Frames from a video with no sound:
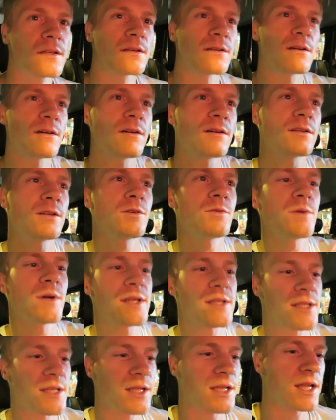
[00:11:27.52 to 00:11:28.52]
Whee! On our
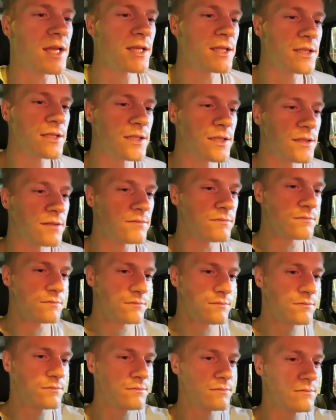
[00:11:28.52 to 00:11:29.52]
way to London.
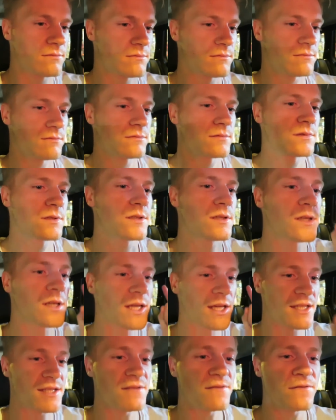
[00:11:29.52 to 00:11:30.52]

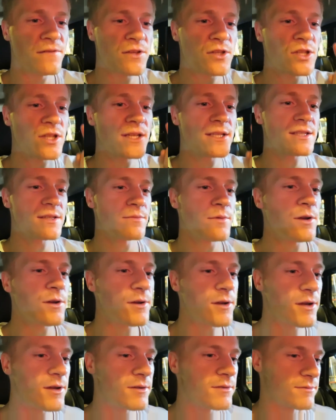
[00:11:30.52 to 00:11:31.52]
It's officially
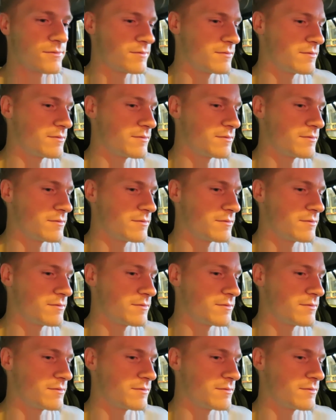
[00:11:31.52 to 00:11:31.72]
tomorrow.